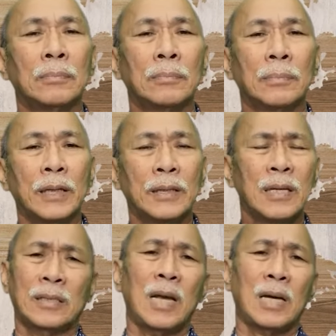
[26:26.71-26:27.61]
It's
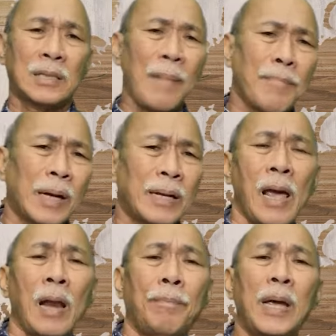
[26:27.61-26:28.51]
not just somebody
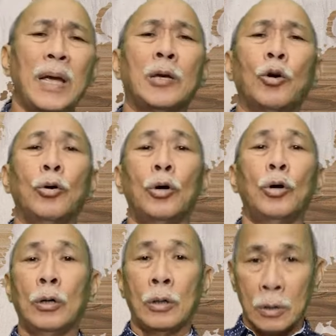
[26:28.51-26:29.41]
helping you,
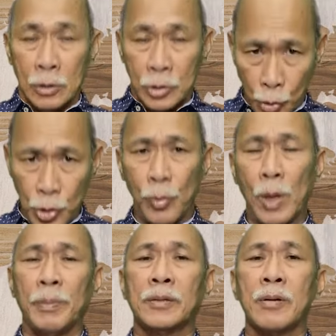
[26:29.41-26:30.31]
so you will
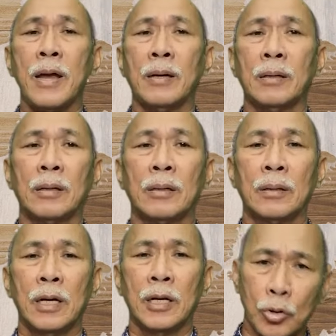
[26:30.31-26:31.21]
be trained.
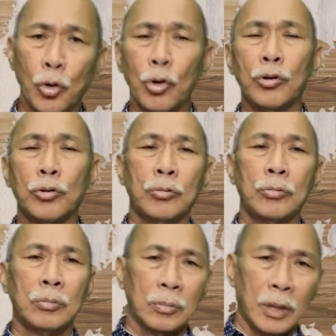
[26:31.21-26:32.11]
It's good
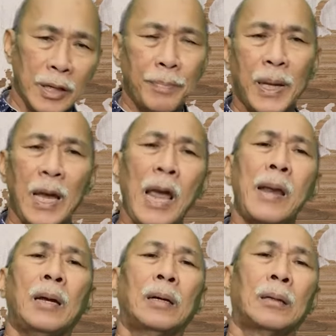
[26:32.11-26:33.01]
in the
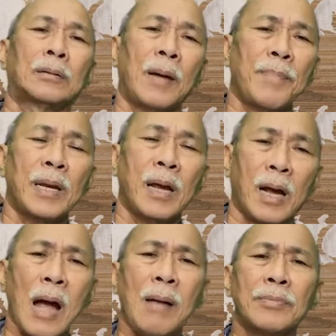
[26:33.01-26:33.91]
beginning. Somebody
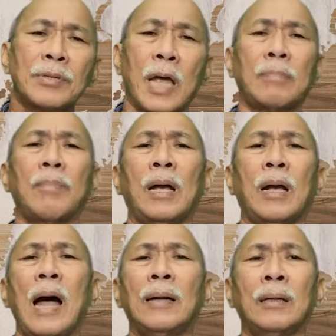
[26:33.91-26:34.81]
comes, sent by
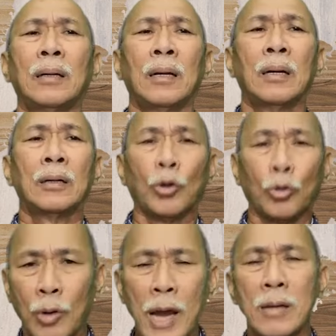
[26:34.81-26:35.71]
God, to
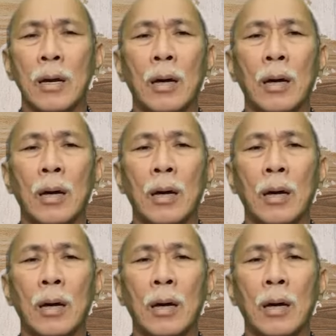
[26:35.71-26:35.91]
train you.